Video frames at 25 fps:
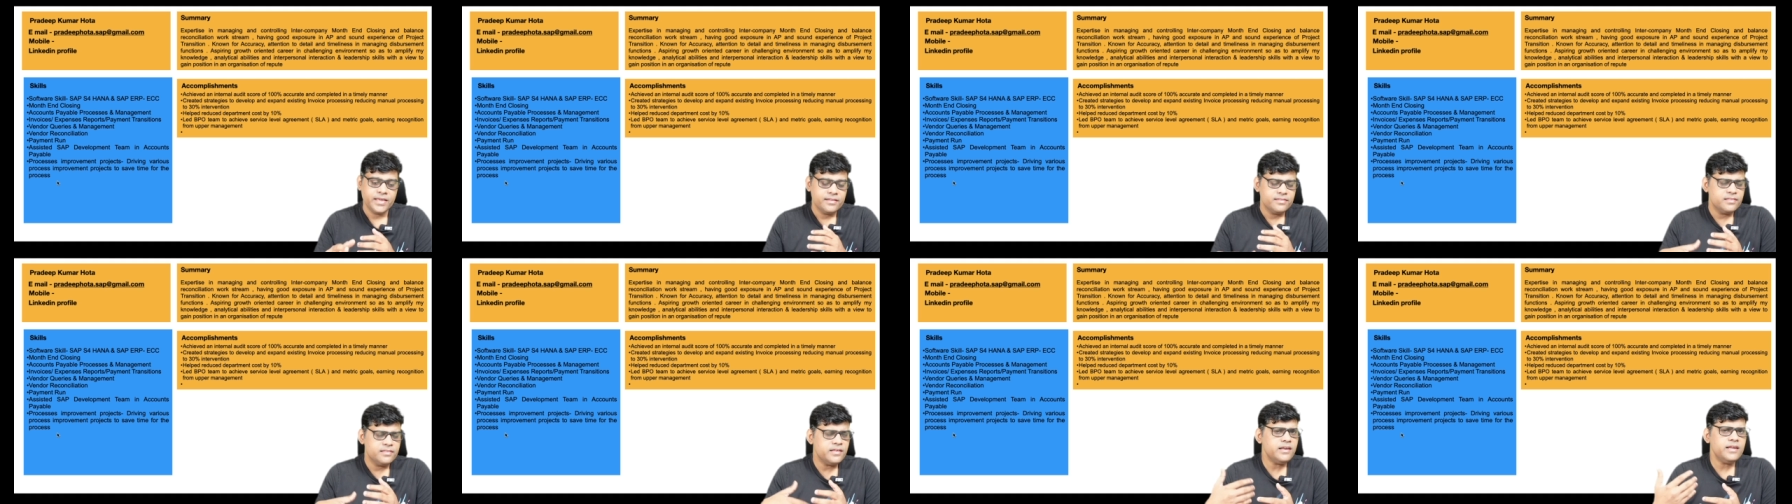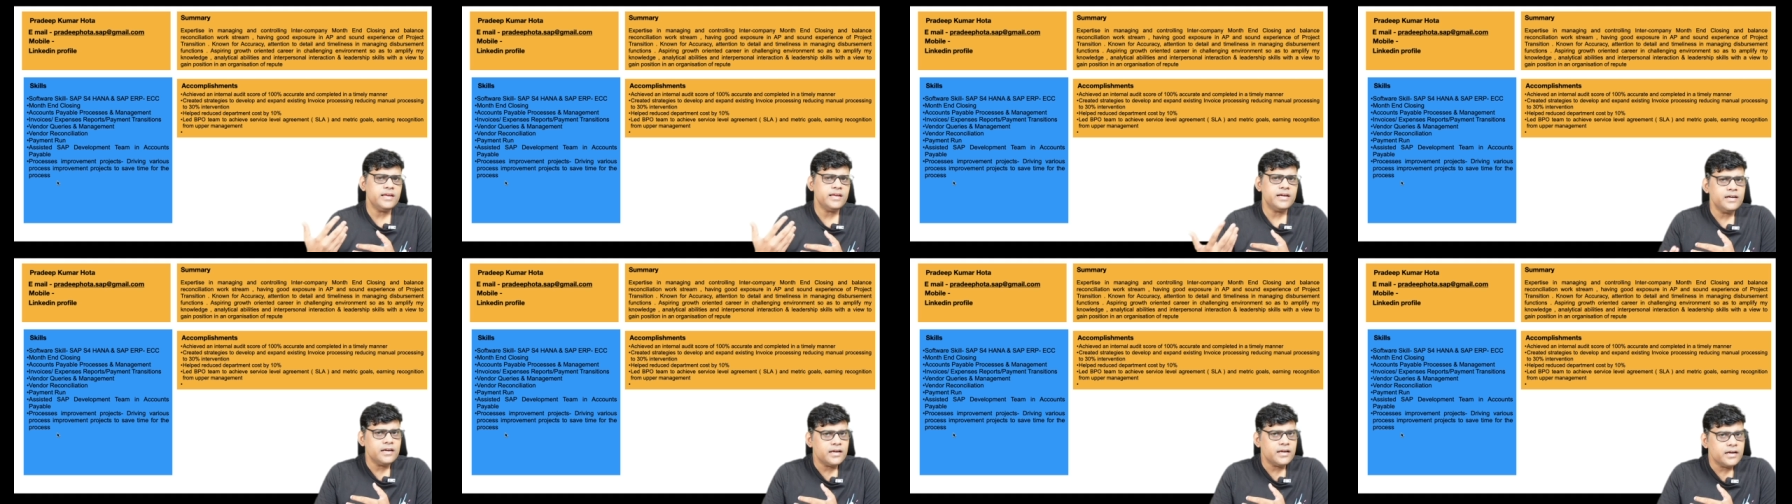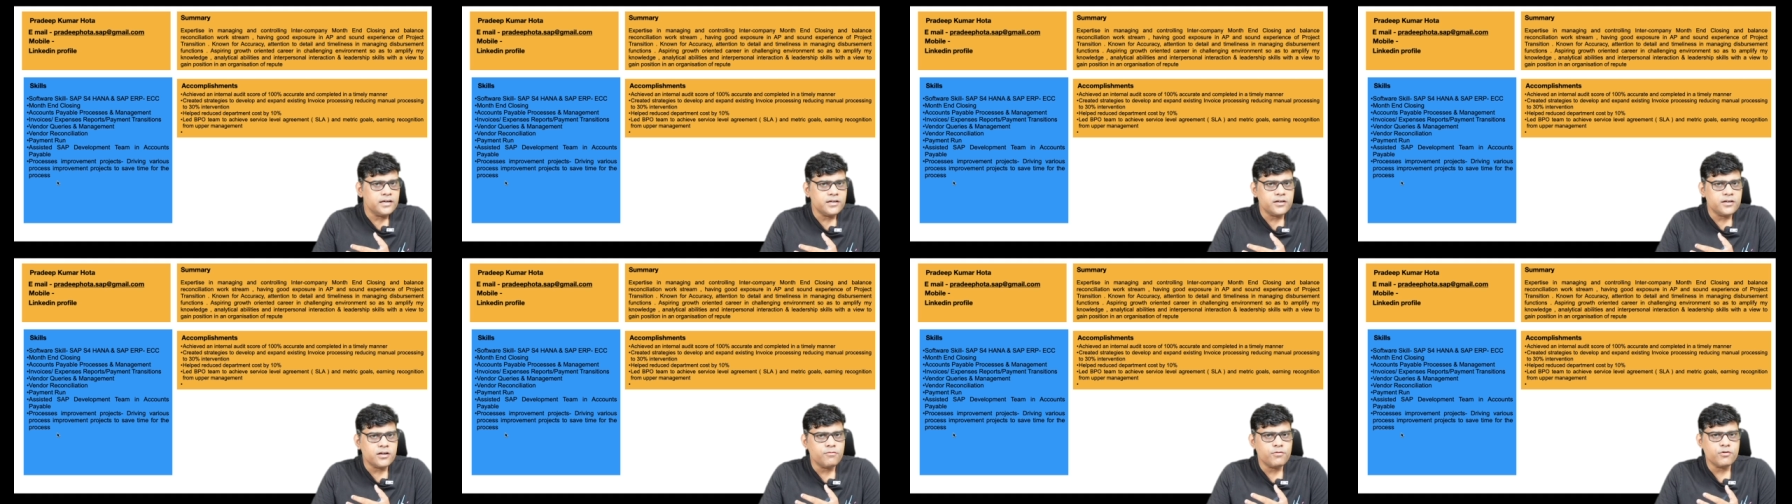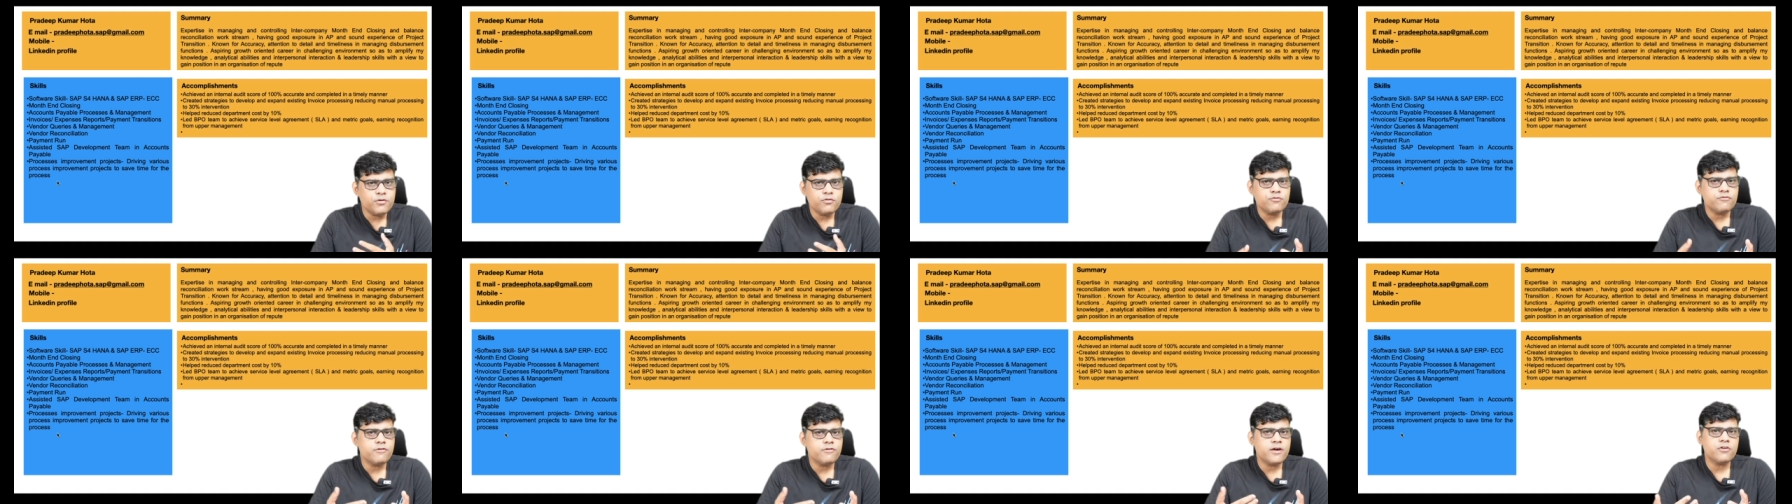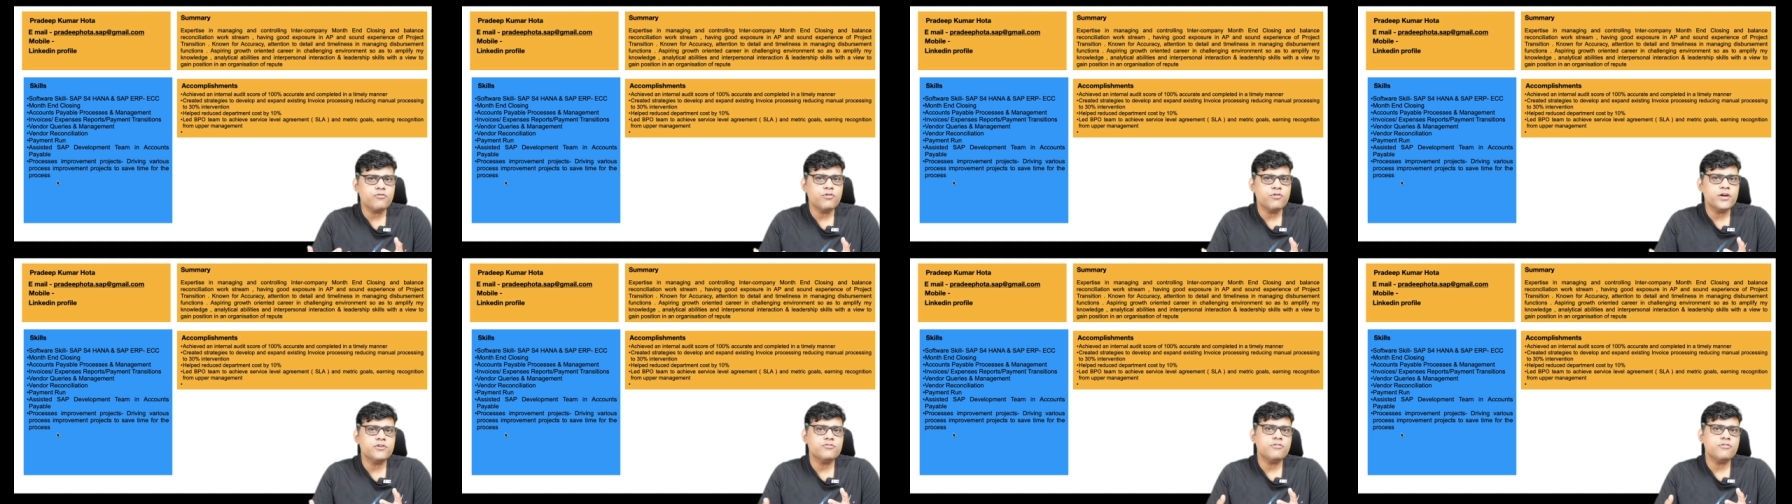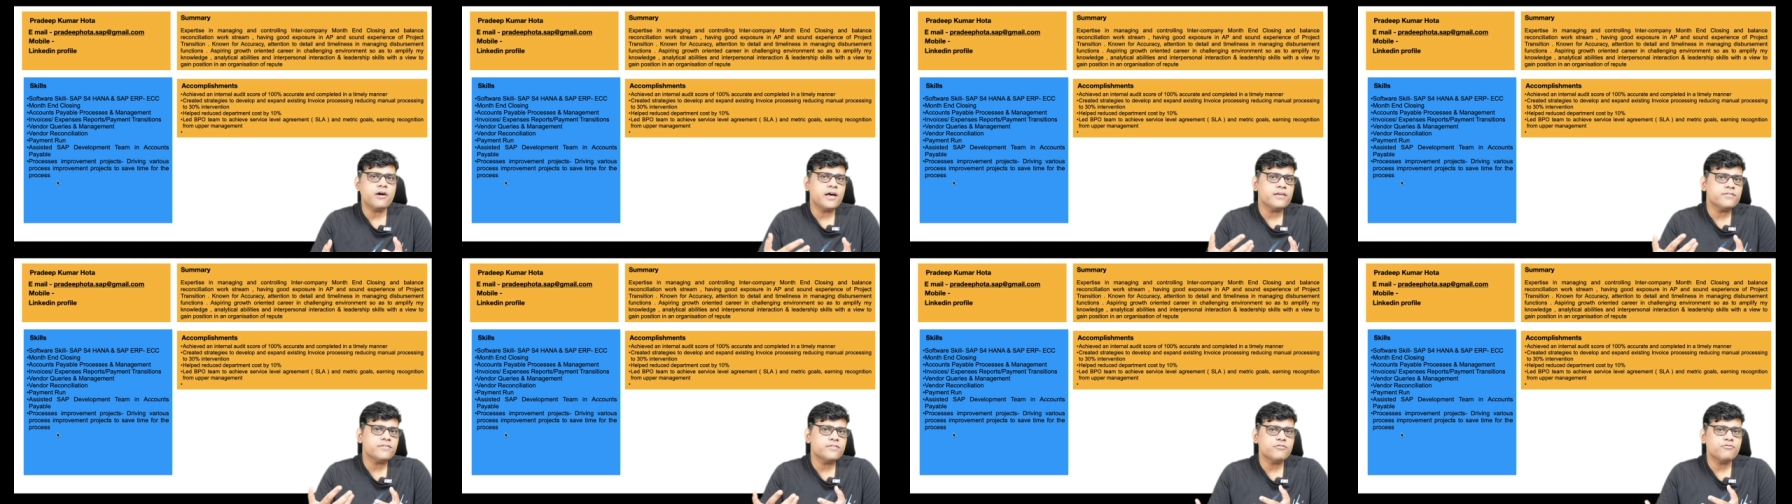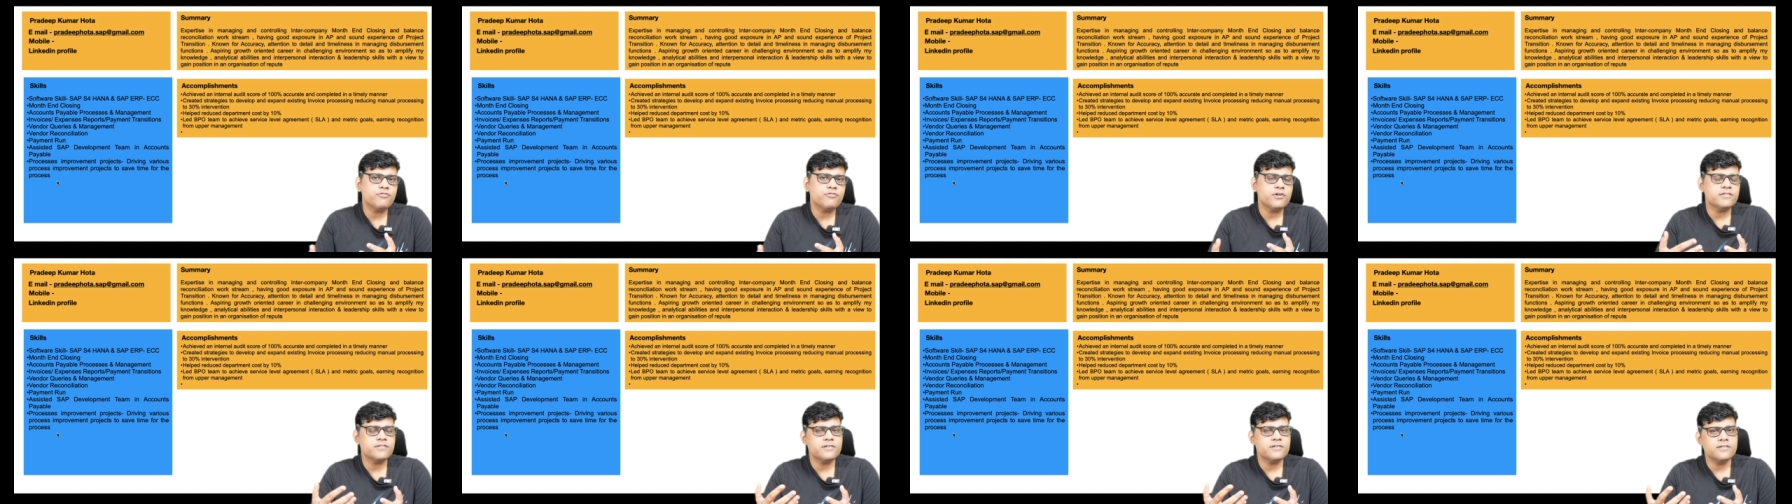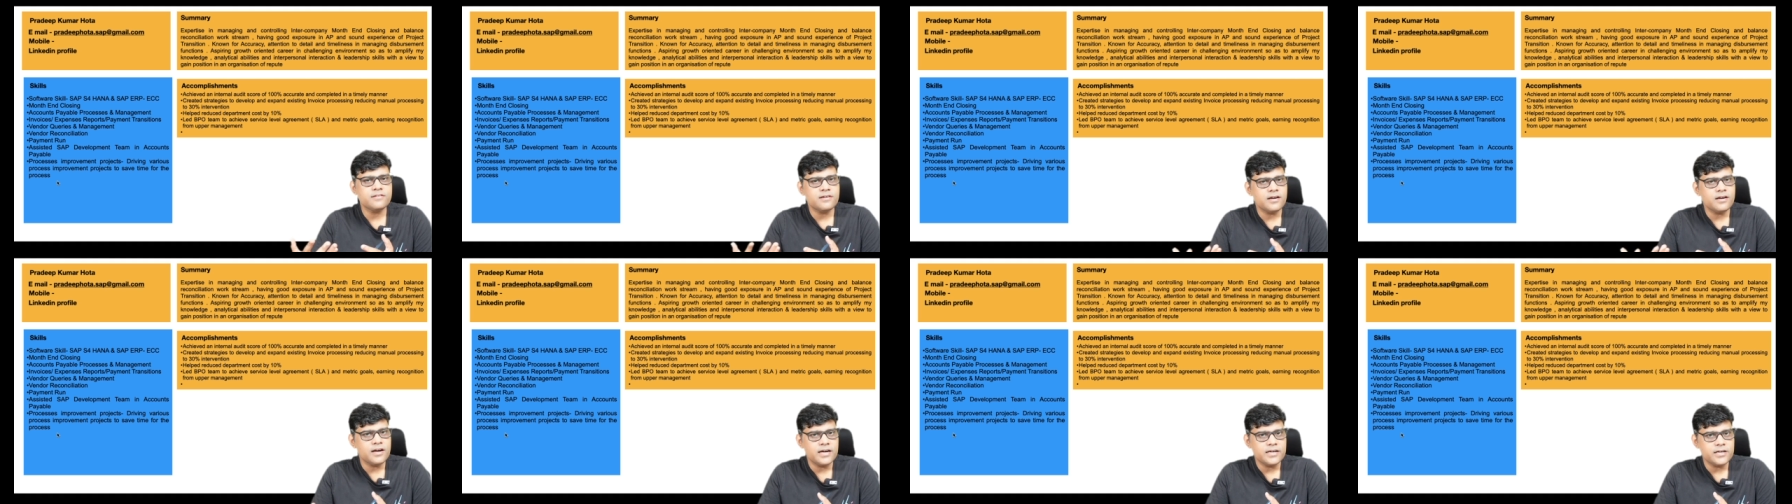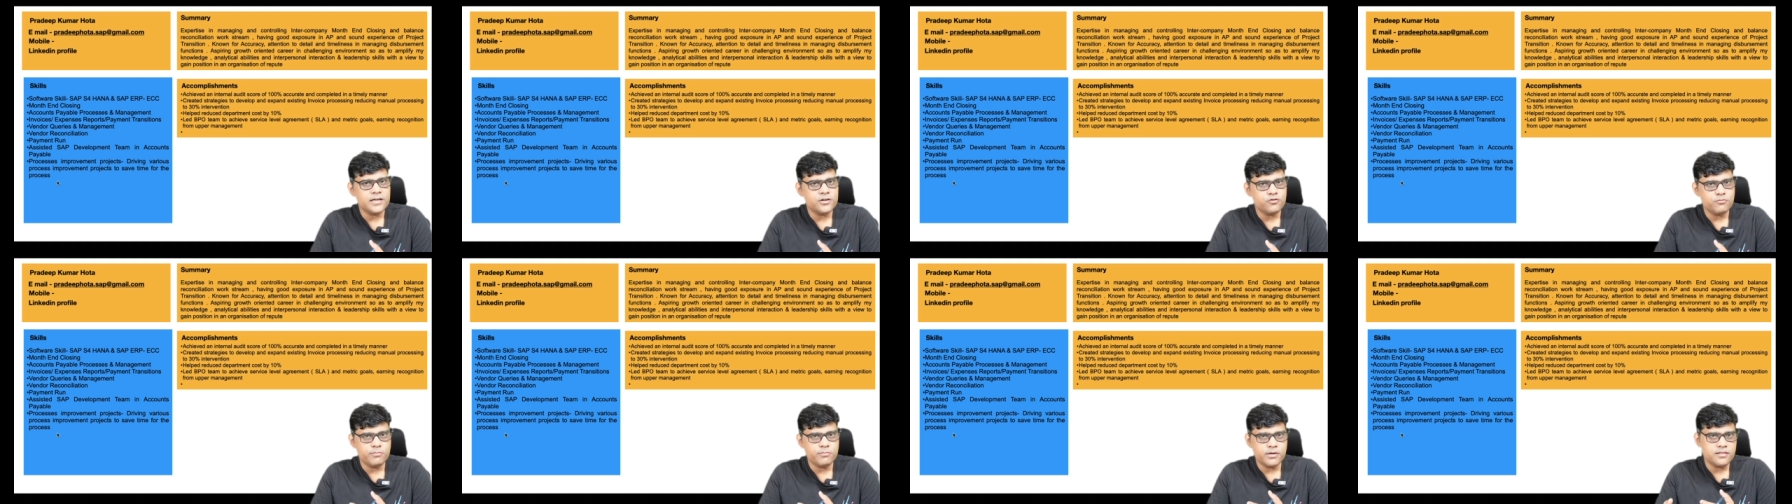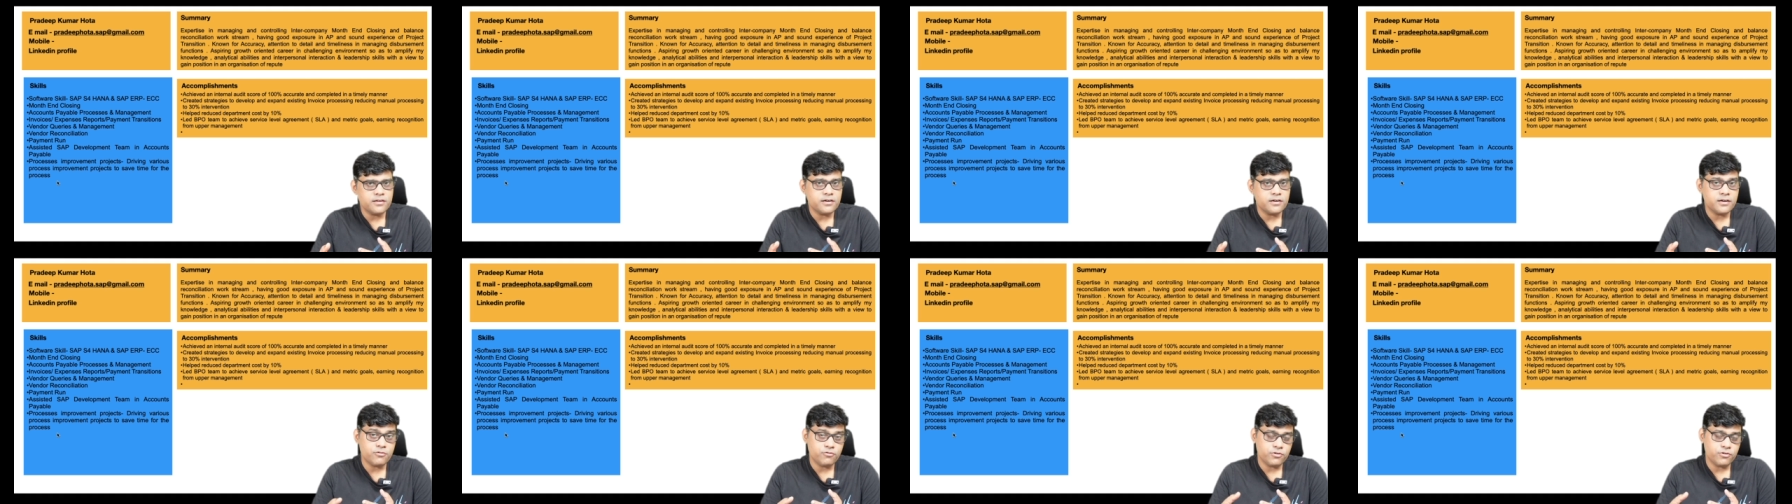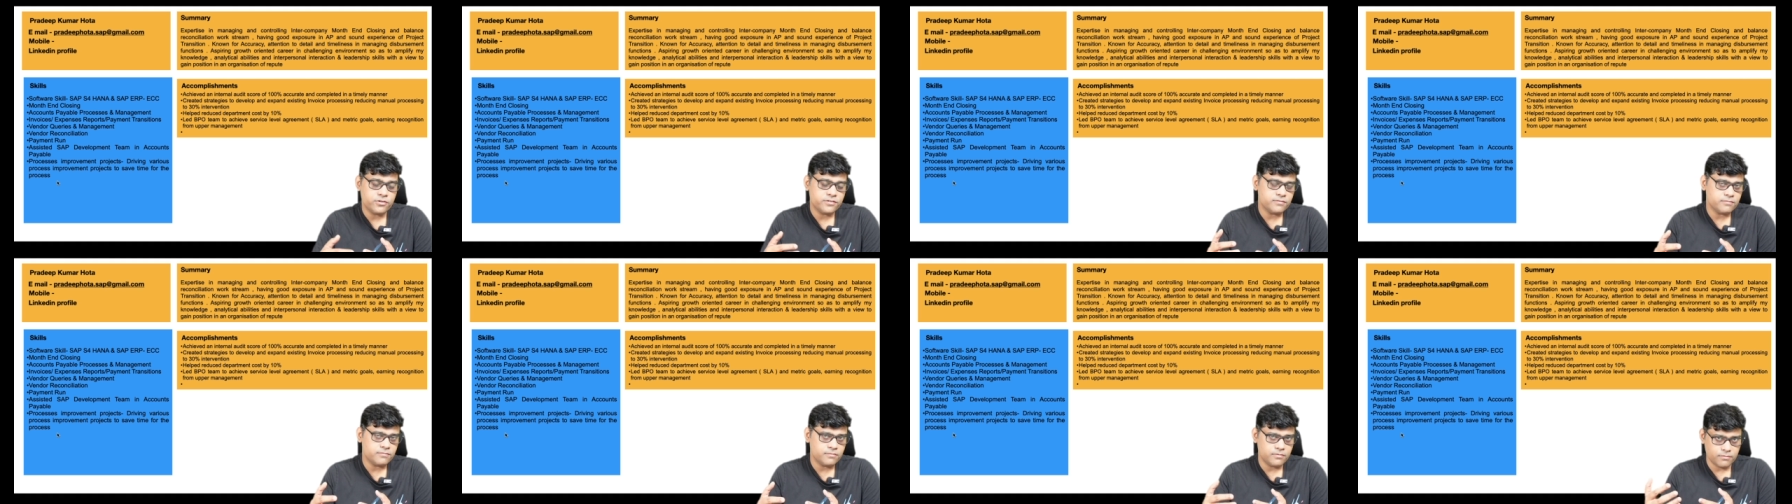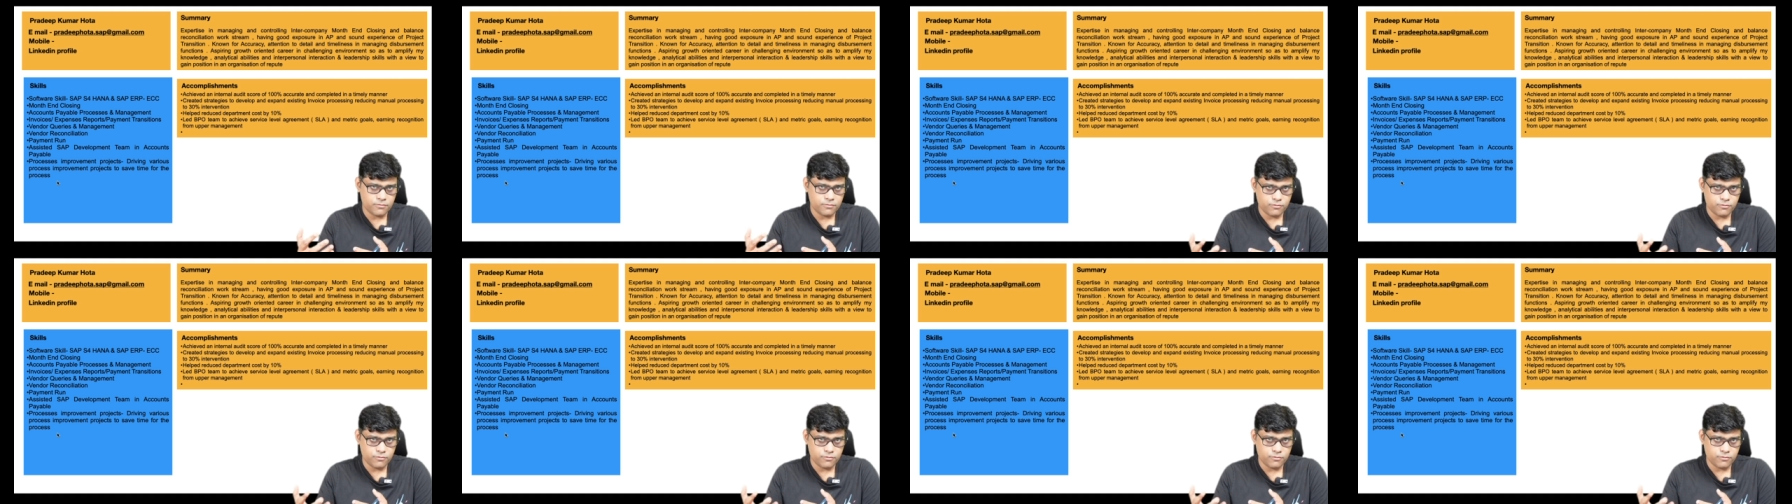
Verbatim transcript: Then in interview, if you are going to ask the questions related to month end question,